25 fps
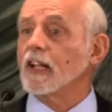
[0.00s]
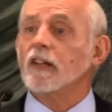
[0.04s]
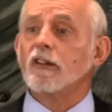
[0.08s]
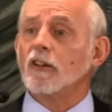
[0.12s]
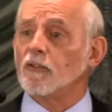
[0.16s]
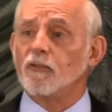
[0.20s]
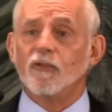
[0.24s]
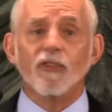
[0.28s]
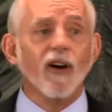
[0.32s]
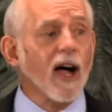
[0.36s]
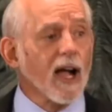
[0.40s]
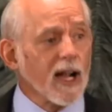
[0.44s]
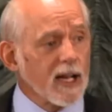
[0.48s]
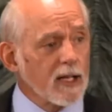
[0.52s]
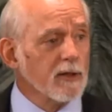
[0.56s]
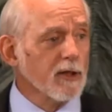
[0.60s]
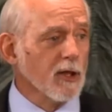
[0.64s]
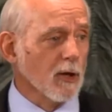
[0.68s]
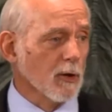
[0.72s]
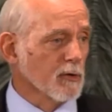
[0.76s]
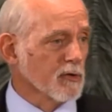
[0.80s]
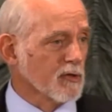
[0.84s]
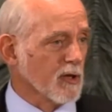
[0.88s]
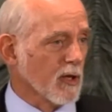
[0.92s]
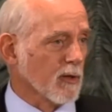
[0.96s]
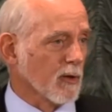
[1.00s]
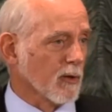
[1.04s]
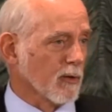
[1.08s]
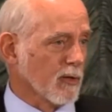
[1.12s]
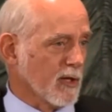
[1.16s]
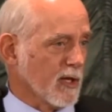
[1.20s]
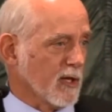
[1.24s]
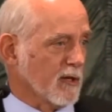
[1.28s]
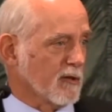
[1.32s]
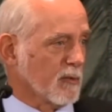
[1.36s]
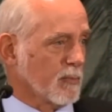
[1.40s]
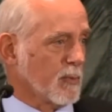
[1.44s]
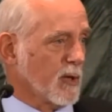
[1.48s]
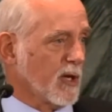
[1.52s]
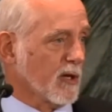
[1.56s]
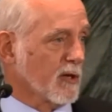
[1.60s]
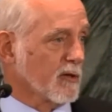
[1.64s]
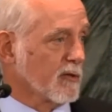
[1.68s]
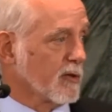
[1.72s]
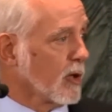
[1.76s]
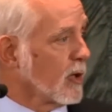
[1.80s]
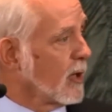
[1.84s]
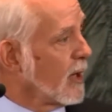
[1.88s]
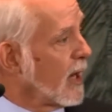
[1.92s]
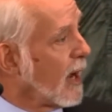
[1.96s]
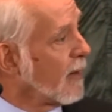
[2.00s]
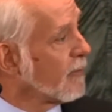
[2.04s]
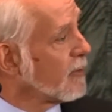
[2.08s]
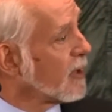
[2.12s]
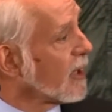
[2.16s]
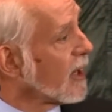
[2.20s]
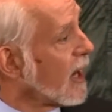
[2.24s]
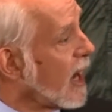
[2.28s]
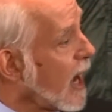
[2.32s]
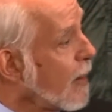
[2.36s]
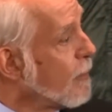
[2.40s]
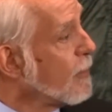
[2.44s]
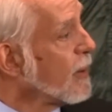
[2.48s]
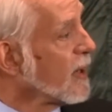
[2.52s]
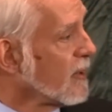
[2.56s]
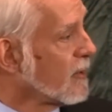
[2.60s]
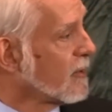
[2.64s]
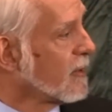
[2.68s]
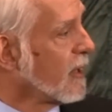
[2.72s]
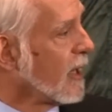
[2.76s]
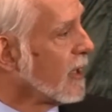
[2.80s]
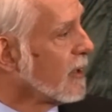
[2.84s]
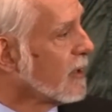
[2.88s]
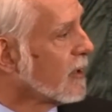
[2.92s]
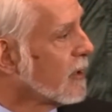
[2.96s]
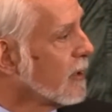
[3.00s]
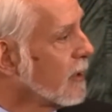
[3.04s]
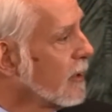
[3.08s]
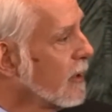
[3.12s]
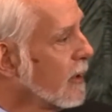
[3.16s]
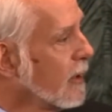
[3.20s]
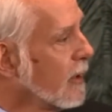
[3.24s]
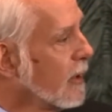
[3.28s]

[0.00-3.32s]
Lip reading: Let's find those other things, because they're going to have to compensate